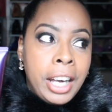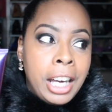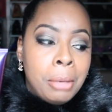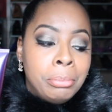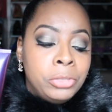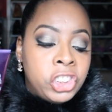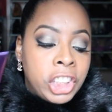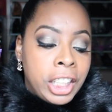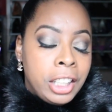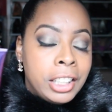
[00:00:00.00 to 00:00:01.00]

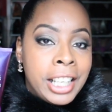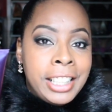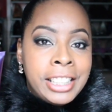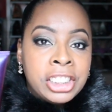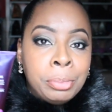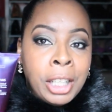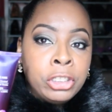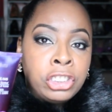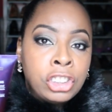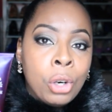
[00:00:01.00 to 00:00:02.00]
OMG. And this
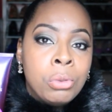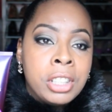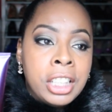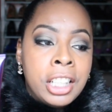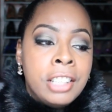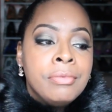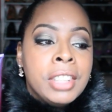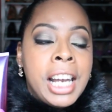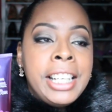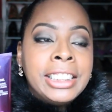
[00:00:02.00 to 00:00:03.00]
smells so good.
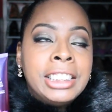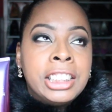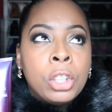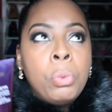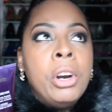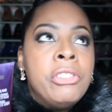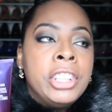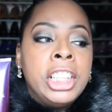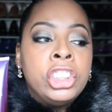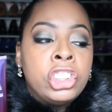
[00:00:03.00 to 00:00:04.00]
And this is
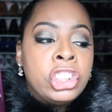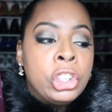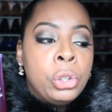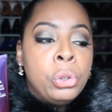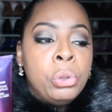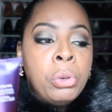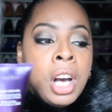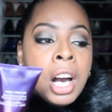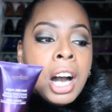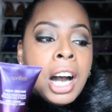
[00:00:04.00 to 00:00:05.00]
equivalent to
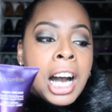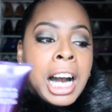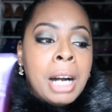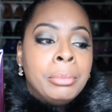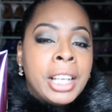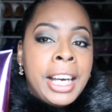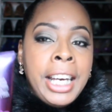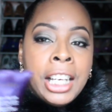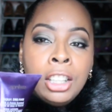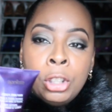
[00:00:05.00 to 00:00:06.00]
um, the
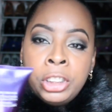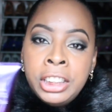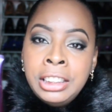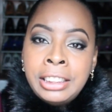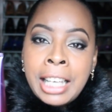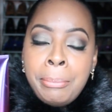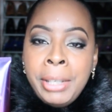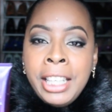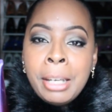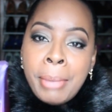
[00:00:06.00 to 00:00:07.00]
hand lotions that
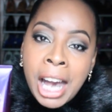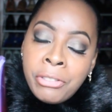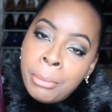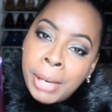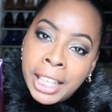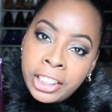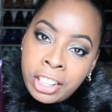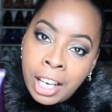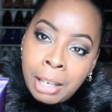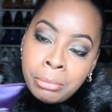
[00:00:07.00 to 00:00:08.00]
be in the Bath and Body
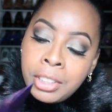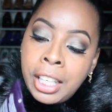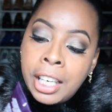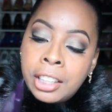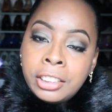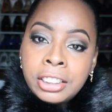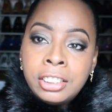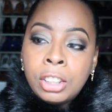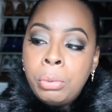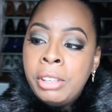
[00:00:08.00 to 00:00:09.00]
Shop. Yeah, this
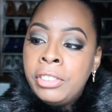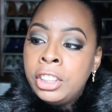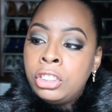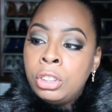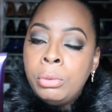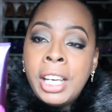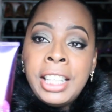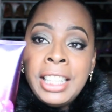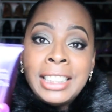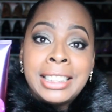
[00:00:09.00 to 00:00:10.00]
is equivalent to it.
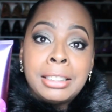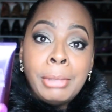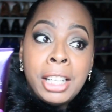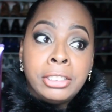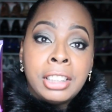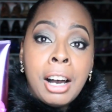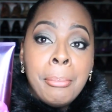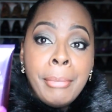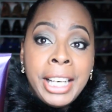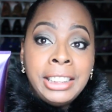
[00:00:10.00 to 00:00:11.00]
And this smells
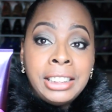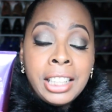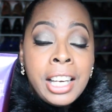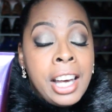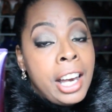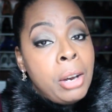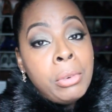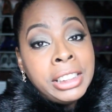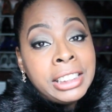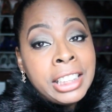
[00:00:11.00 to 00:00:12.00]
amazing. And
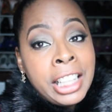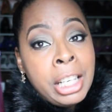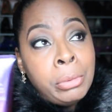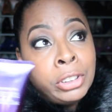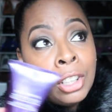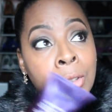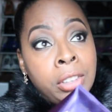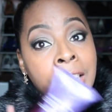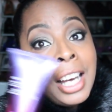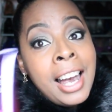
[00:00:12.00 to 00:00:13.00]
once again, it was
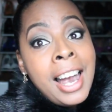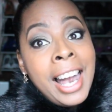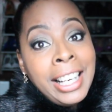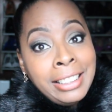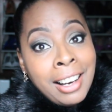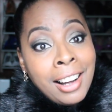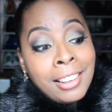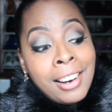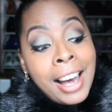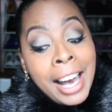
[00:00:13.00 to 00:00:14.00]
only a
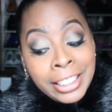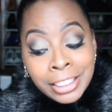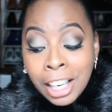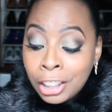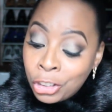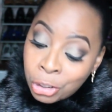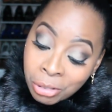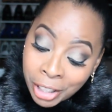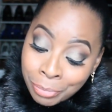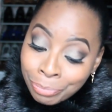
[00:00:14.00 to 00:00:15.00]
dollar at Dollar
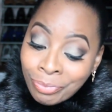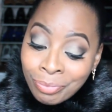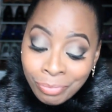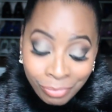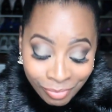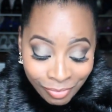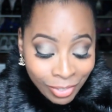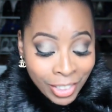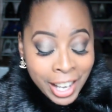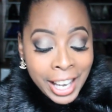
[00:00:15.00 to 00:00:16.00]
Tree. Mm -hmm.
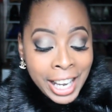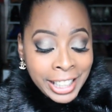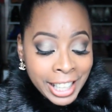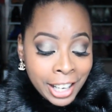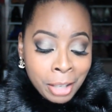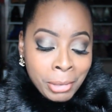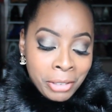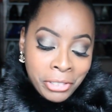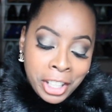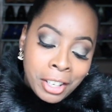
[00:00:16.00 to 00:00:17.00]
And now that
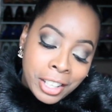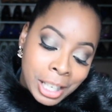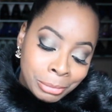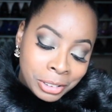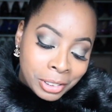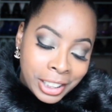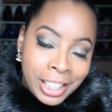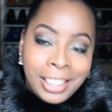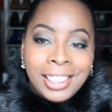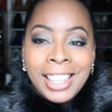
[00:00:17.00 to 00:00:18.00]
my video comes to an
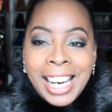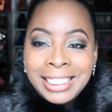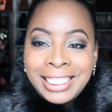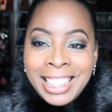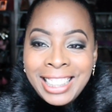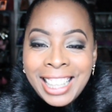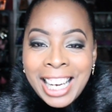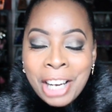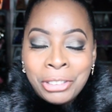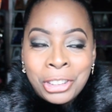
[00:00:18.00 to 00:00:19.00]
end, the last thing that
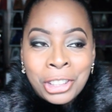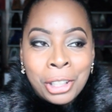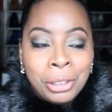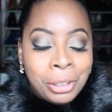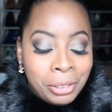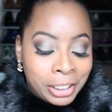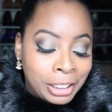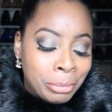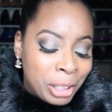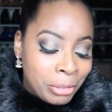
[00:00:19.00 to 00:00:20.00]
I have to show you is
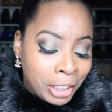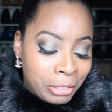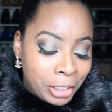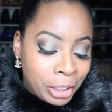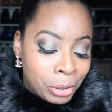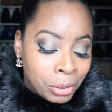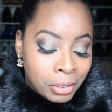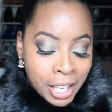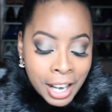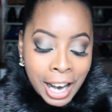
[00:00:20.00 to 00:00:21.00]
something really, really
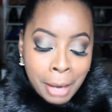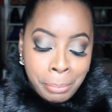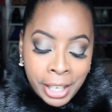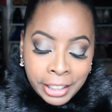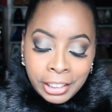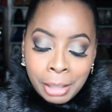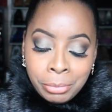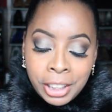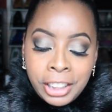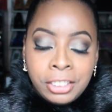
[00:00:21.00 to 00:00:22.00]
cool. I picked
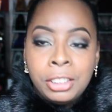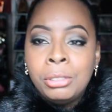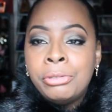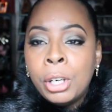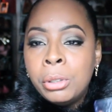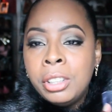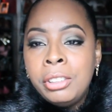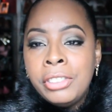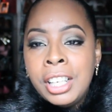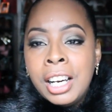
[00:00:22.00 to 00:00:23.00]
up these little
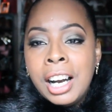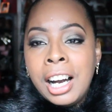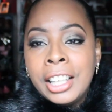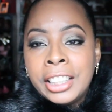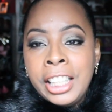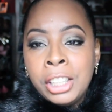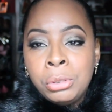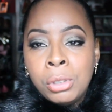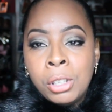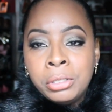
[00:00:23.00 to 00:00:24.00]
votive uh,
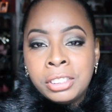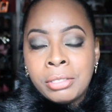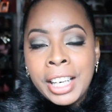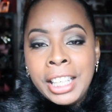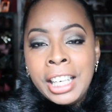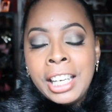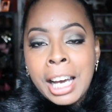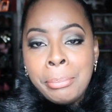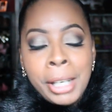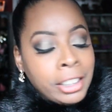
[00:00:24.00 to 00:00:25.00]
candle holders right here.
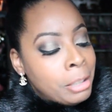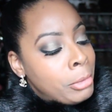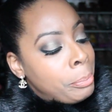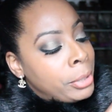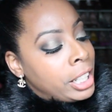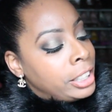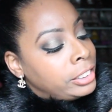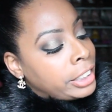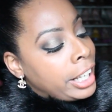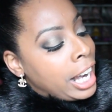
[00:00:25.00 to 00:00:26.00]
And I picked them up
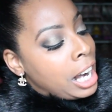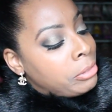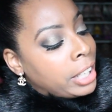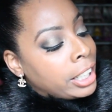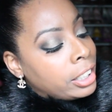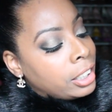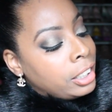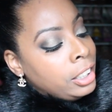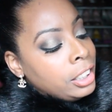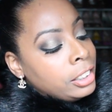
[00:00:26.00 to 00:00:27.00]
because they have like
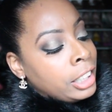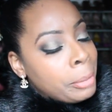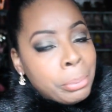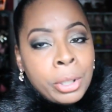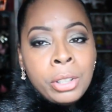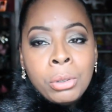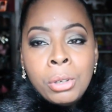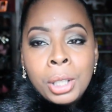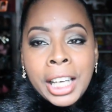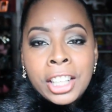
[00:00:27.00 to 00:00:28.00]
a leopard
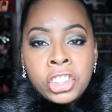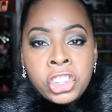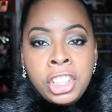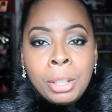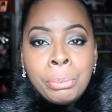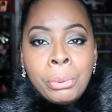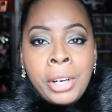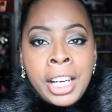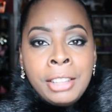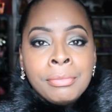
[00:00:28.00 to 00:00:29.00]
or like a cheetah
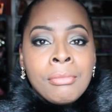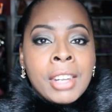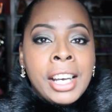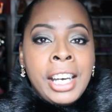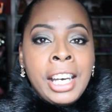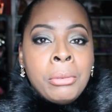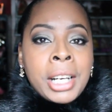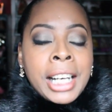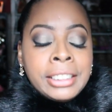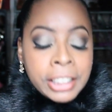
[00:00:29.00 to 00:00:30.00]
print and
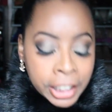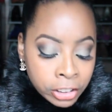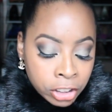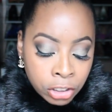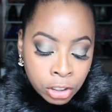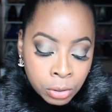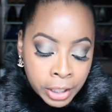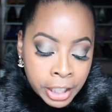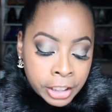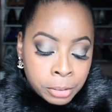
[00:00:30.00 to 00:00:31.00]
what I tend to
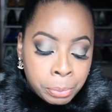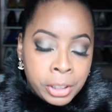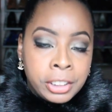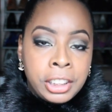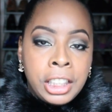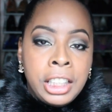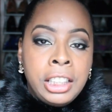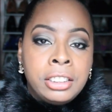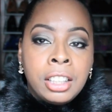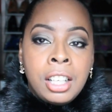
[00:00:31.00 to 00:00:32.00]
do is put
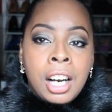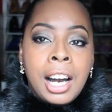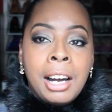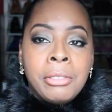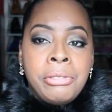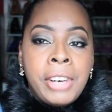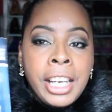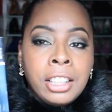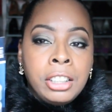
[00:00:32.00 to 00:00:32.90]
these uh, fake